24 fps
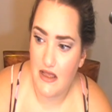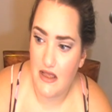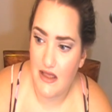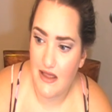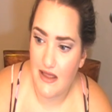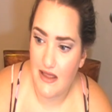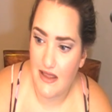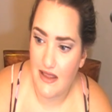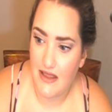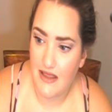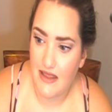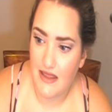
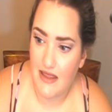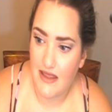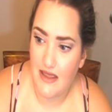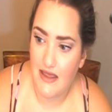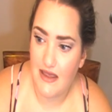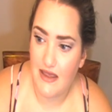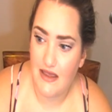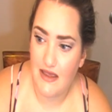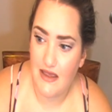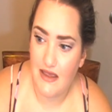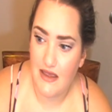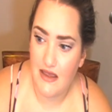
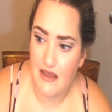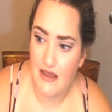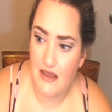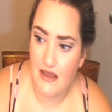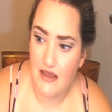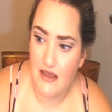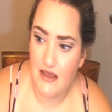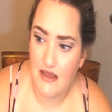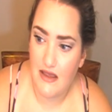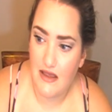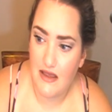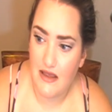
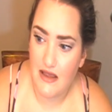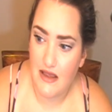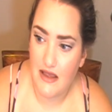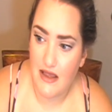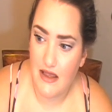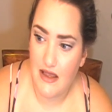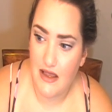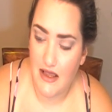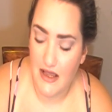No one is speaking in this clip.